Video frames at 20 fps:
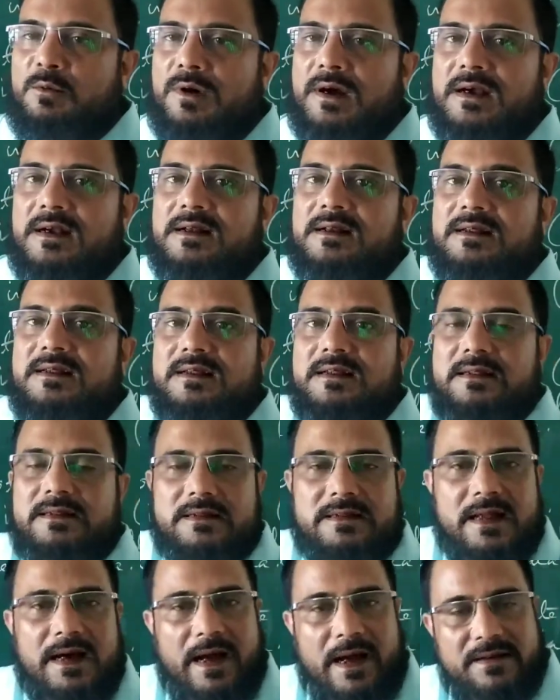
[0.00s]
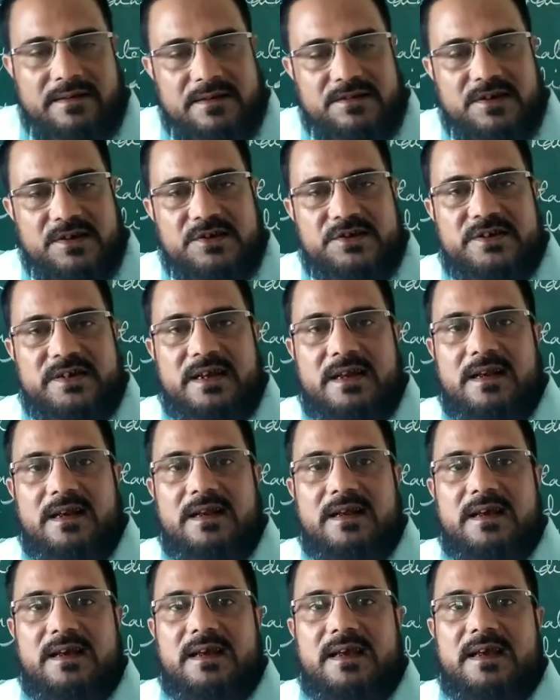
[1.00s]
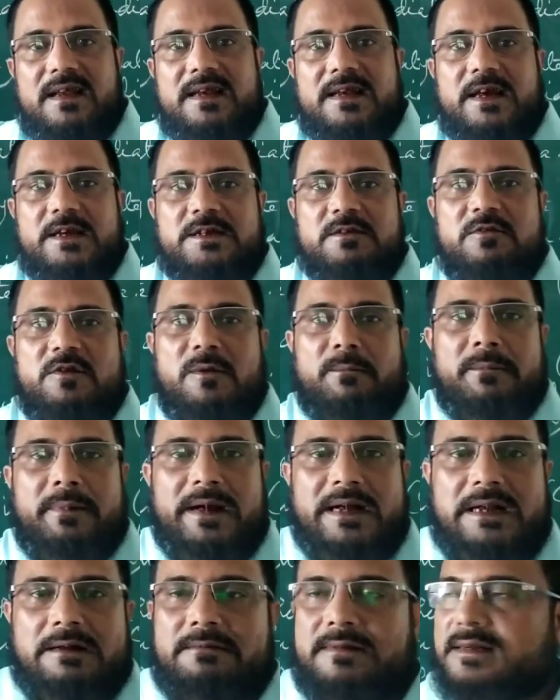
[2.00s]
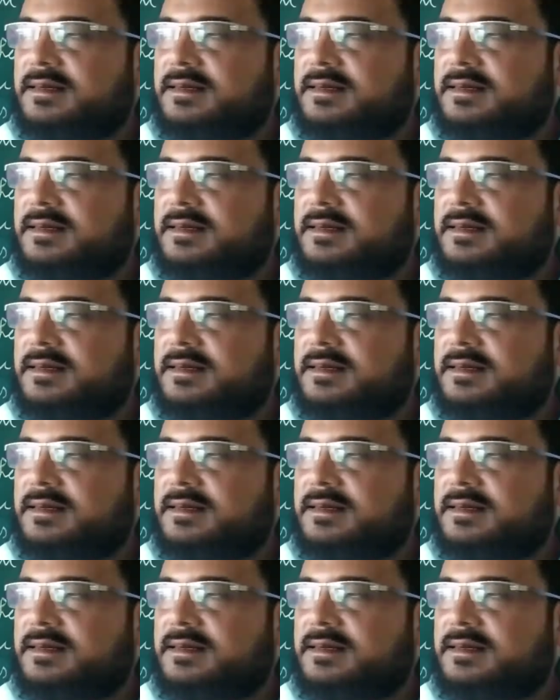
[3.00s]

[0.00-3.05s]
word, the is essential. In case of comparative